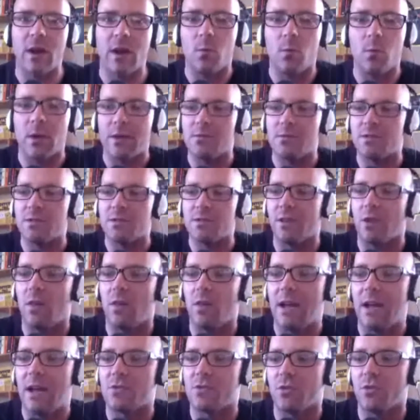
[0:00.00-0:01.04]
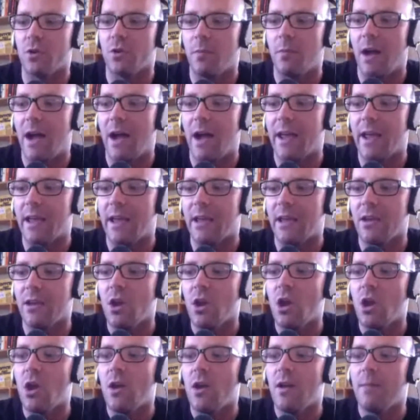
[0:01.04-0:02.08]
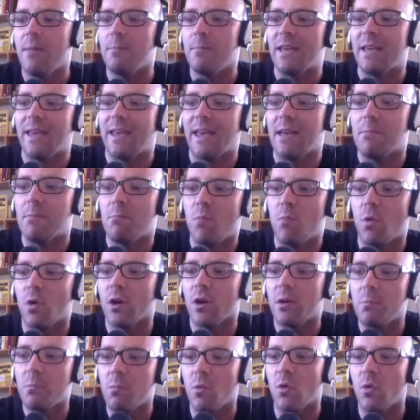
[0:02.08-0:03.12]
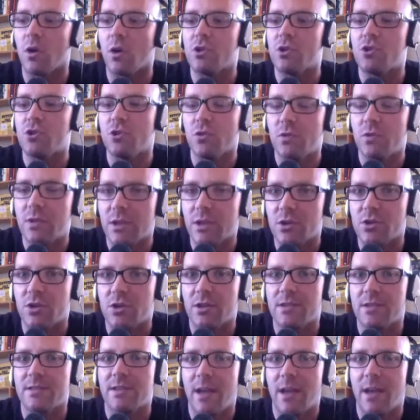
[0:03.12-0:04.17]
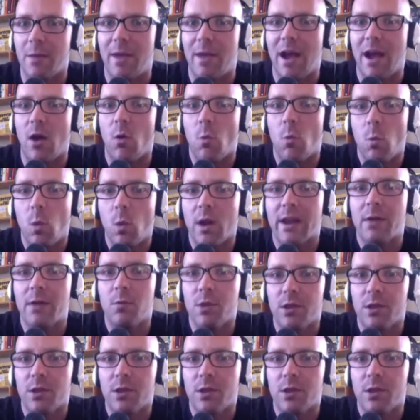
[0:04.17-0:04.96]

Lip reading: when I was in the classroom, I became more and more judicious about what I would